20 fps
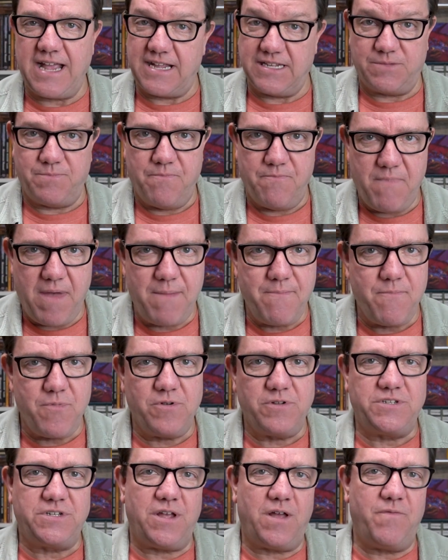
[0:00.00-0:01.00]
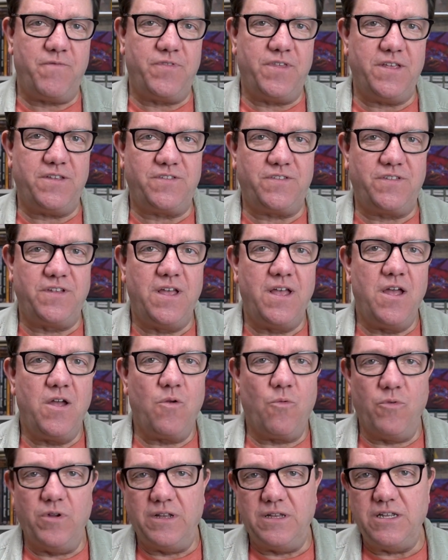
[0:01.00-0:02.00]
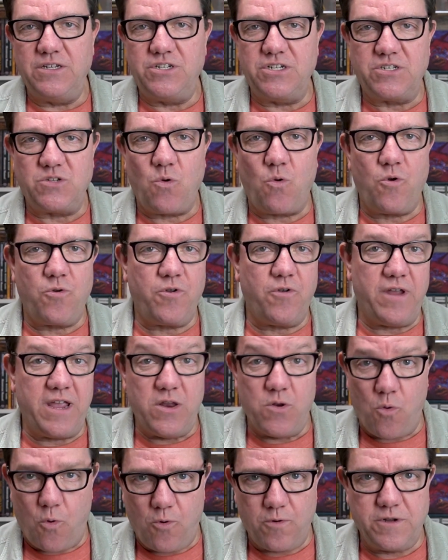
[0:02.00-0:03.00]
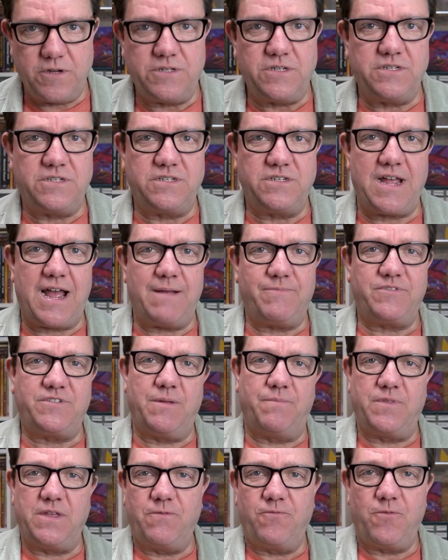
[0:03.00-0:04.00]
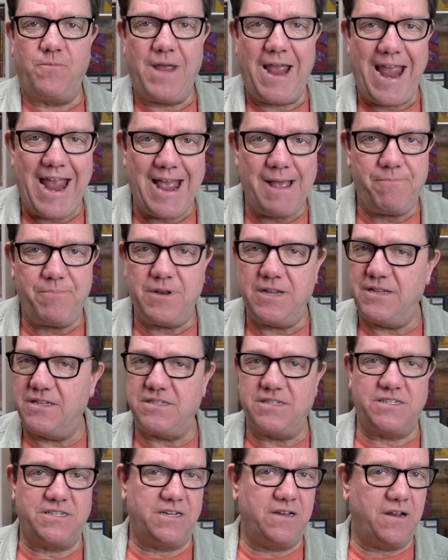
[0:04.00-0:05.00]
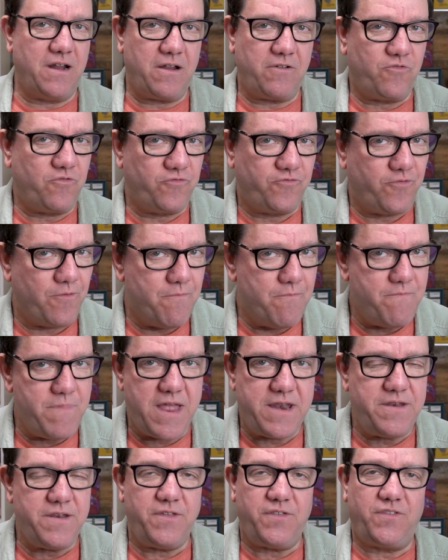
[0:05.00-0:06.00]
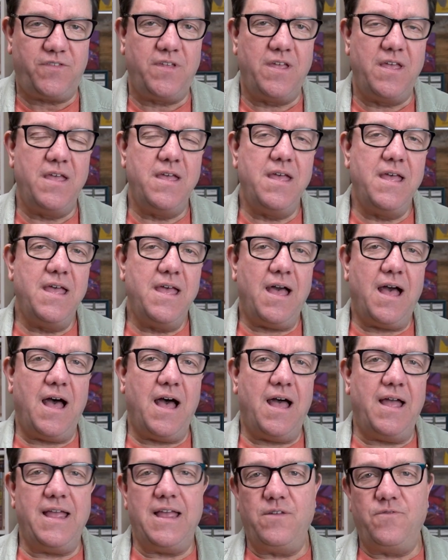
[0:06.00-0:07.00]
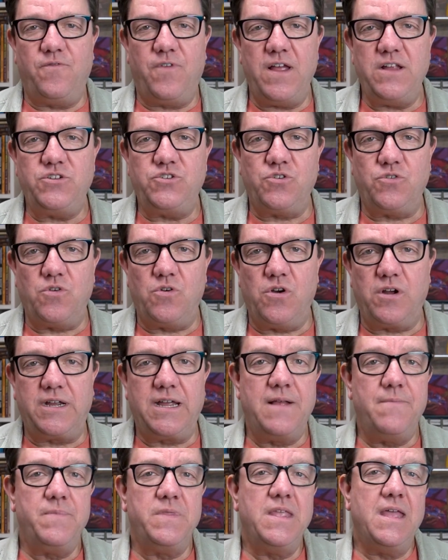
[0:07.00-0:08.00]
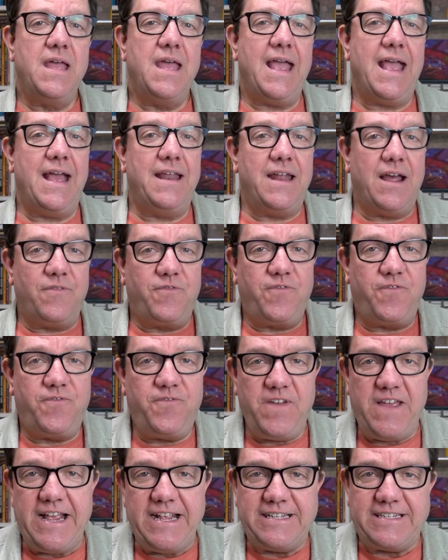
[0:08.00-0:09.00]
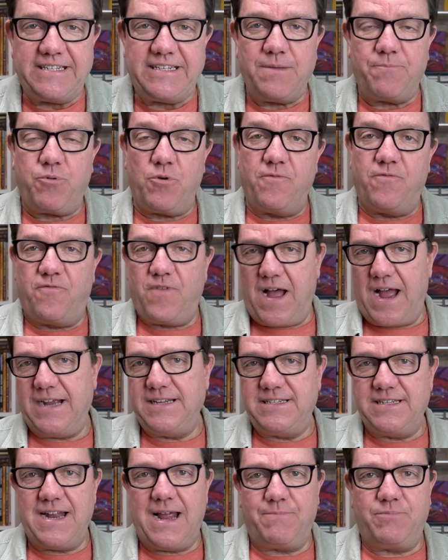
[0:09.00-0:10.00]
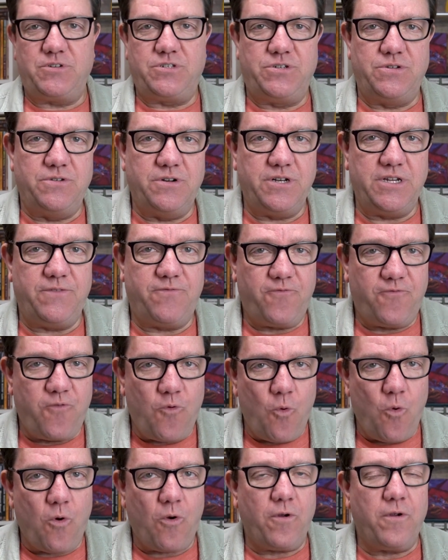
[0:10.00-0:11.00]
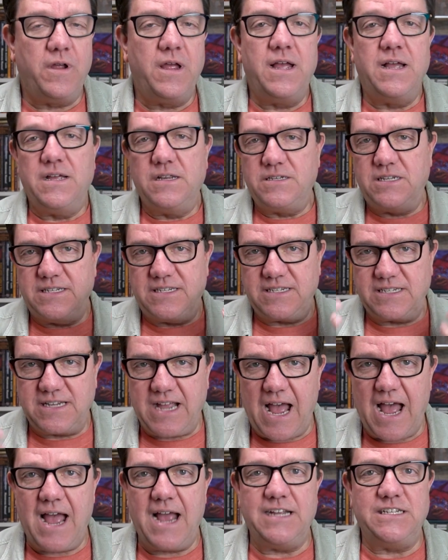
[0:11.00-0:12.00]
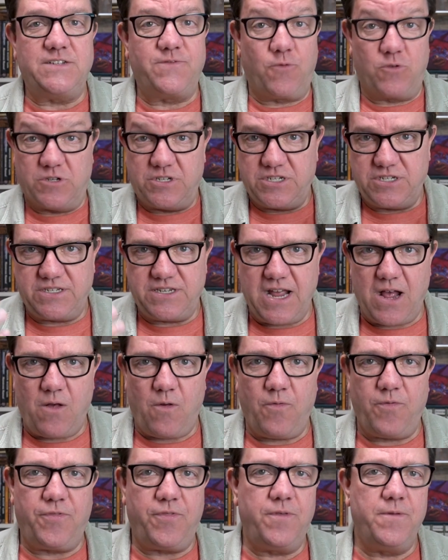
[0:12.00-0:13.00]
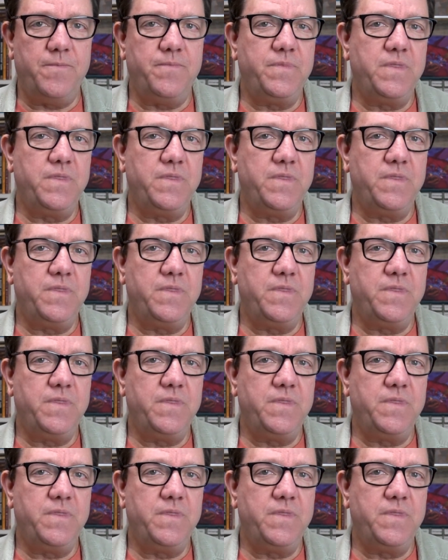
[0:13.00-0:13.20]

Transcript: as members of this religious order in order to stop something from happening. This is a tremendous adventure hook. And a feast provides an opportunity for disguise, for stealth,